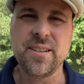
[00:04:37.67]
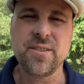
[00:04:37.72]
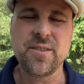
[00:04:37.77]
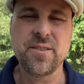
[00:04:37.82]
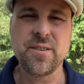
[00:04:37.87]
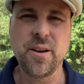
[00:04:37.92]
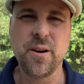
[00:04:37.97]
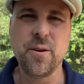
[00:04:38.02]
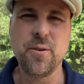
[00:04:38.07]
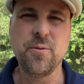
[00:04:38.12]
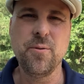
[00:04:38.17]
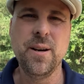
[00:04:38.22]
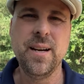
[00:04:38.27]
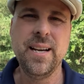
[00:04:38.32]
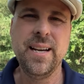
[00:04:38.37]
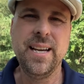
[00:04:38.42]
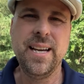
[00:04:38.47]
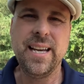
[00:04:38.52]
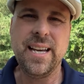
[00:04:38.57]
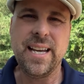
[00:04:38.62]
So
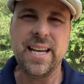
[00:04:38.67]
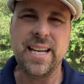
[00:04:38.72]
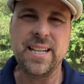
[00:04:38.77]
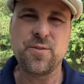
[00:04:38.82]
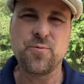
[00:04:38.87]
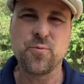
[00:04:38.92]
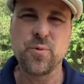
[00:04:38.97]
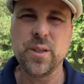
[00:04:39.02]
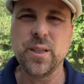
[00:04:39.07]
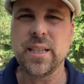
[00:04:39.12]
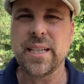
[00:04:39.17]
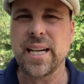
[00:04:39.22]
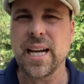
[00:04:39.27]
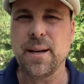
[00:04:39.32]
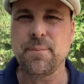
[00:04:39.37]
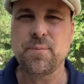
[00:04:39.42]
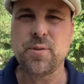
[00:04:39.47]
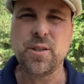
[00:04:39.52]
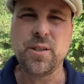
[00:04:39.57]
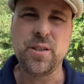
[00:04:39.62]
it's really
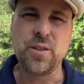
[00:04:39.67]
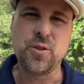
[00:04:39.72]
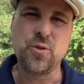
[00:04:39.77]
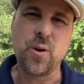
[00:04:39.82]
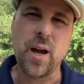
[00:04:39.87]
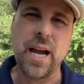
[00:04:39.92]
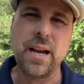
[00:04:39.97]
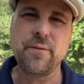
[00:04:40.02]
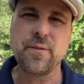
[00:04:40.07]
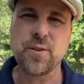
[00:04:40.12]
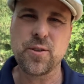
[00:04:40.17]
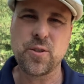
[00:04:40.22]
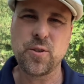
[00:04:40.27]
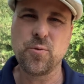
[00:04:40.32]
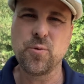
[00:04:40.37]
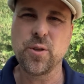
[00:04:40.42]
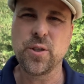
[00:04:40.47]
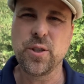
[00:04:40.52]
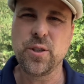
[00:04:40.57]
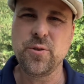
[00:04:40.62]
up to the drivers
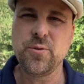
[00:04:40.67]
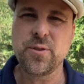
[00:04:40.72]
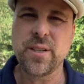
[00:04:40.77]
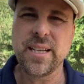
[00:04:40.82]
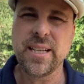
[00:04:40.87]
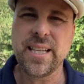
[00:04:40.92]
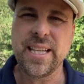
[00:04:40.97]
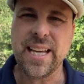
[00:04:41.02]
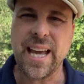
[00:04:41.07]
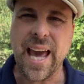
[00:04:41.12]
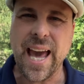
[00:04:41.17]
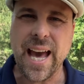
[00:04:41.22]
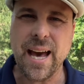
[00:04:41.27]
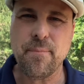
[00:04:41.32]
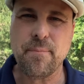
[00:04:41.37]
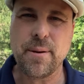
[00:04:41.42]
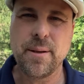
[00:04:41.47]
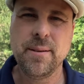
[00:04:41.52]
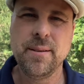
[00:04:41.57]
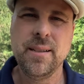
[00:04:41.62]
who are using the
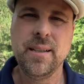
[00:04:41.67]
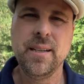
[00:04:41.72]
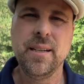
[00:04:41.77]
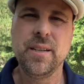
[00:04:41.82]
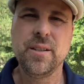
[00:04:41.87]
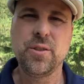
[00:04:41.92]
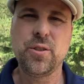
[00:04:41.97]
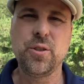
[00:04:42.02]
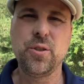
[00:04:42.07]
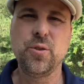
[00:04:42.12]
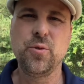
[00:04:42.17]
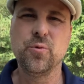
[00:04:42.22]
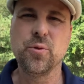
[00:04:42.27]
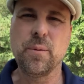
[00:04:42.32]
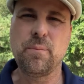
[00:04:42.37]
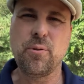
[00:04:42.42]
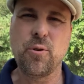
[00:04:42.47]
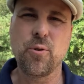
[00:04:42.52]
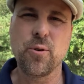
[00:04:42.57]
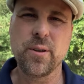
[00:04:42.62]
app to
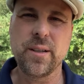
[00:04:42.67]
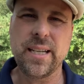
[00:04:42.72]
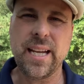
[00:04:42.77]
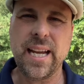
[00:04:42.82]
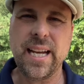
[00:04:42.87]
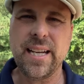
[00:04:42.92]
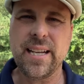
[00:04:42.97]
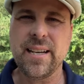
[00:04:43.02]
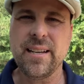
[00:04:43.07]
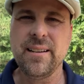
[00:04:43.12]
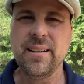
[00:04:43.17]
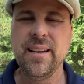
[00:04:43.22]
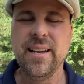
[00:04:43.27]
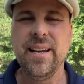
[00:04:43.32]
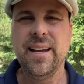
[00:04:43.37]
report data.